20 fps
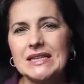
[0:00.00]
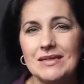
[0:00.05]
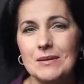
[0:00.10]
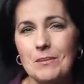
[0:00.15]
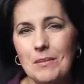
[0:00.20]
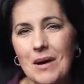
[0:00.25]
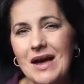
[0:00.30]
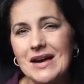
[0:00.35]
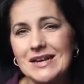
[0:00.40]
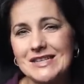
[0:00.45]
the
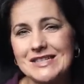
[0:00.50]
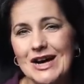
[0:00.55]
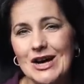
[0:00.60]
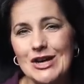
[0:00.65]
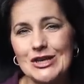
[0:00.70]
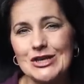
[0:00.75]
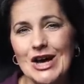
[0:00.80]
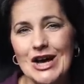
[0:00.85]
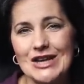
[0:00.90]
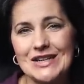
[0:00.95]
buyers
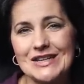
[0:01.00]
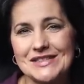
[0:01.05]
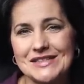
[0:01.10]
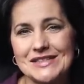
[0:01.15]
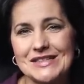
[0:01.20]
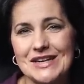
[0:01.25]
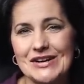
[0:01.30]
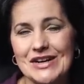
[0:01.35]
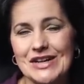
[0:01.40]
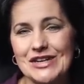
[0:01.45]
are not
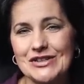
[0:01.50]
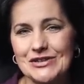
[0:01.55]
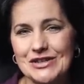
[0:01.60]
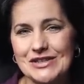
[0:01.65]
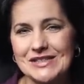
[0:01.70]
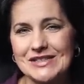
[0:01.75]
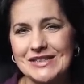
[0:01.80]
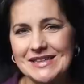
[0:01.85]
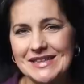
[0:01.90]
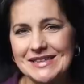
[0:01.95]
necessarily
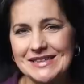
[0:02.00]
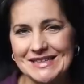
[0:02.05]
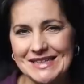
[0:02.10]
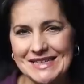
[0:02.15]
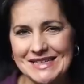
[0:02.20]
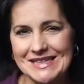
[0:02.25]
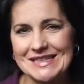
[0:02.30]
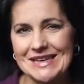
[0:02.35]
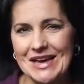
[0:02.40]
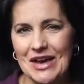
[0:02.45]
interested in
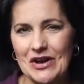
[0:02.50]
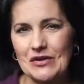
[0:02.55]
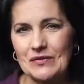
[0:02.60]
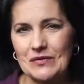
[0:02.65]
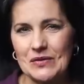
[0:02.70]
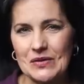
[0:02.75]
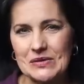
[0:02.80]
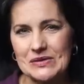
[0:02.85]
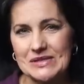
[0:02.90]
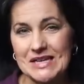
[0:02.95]
these kind of
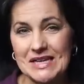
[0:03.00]
photos.